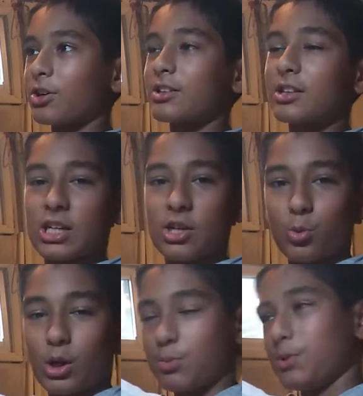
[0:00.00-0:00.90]
you're going to sit here
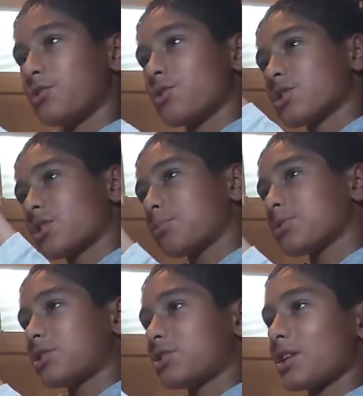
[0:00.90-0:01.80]
and watch me do this, so I'm
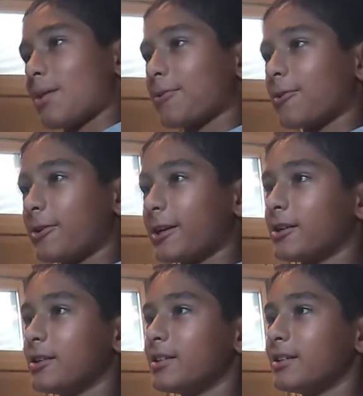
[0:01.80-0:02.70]
just going to stop recording.